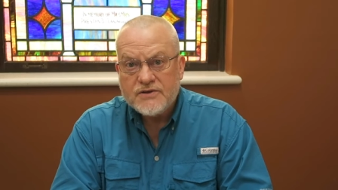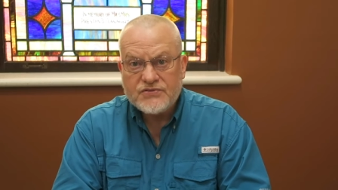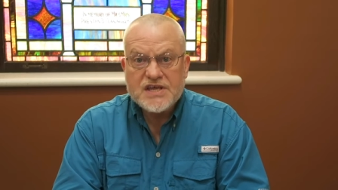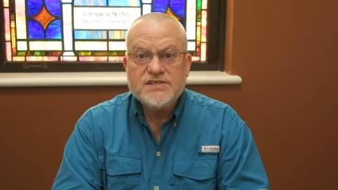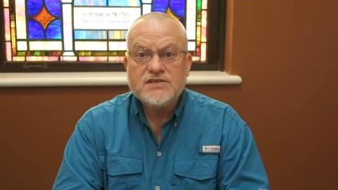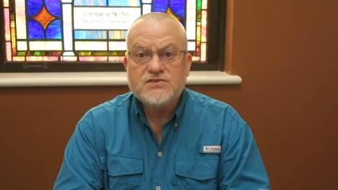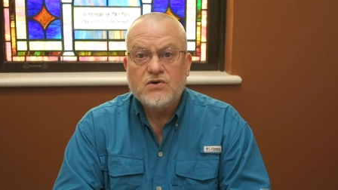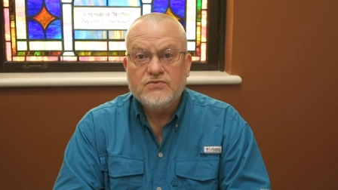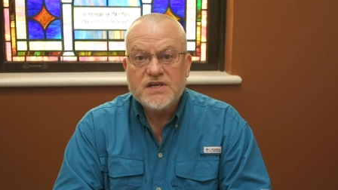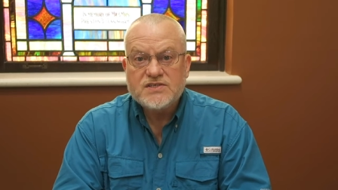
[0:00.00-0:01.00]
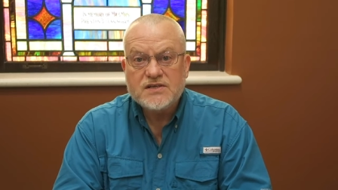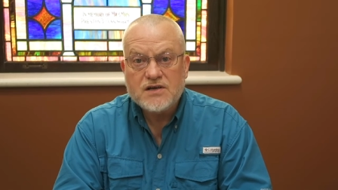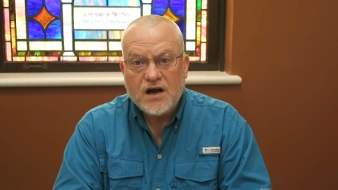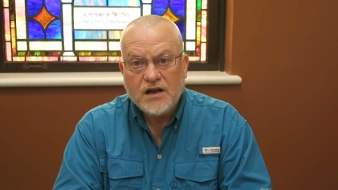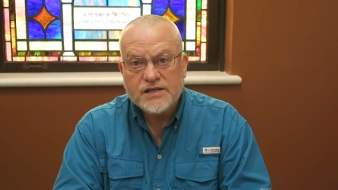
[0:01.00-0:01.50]
thesis on this in
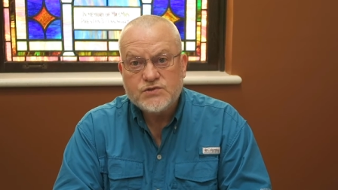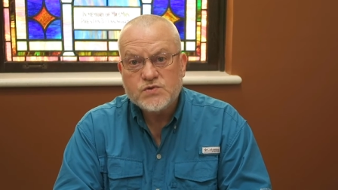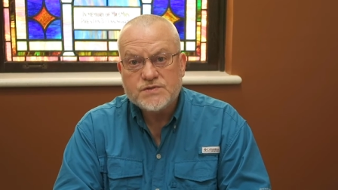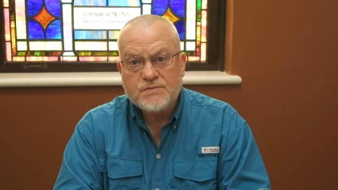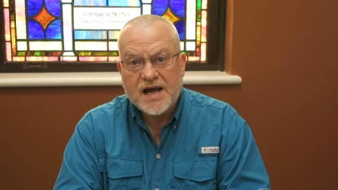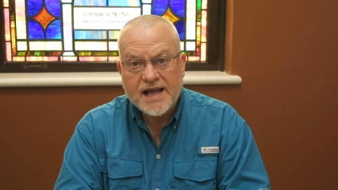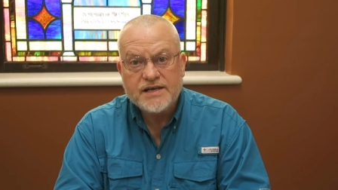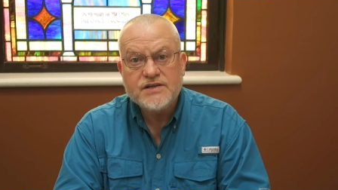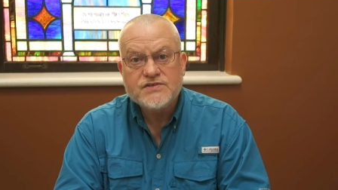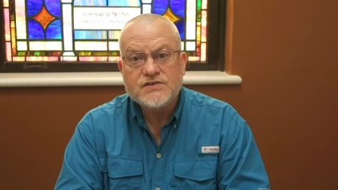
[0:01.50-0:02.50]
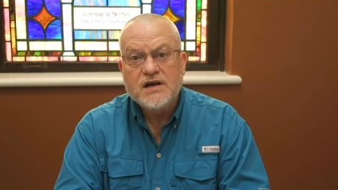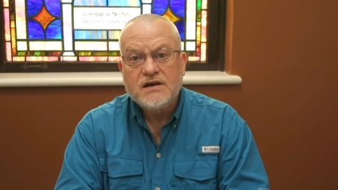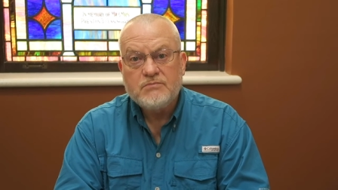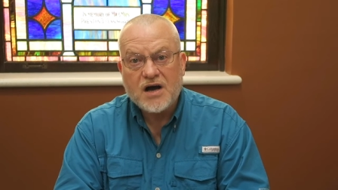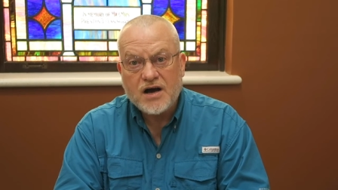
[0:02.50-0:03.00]
college, was Mohandas
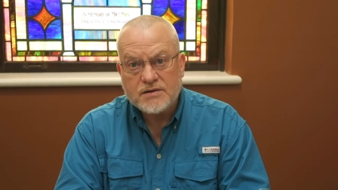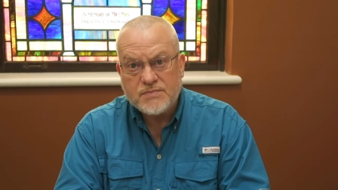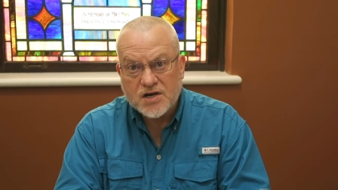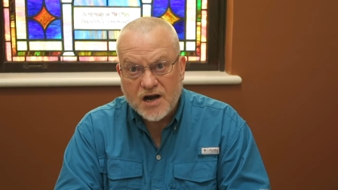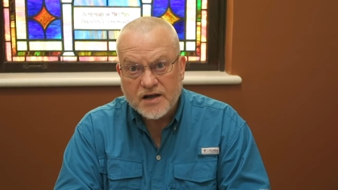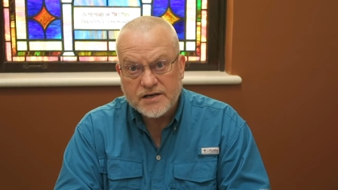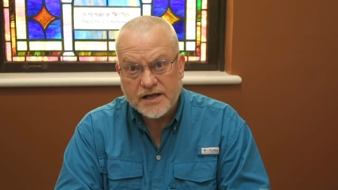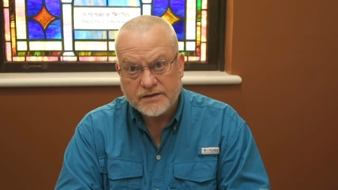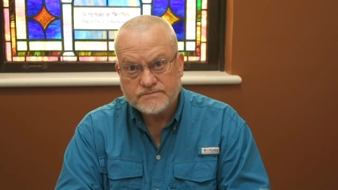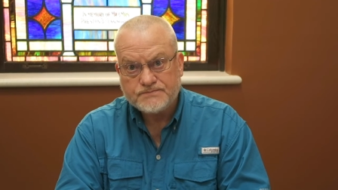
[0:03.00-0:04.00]
Mahatma Gandhi.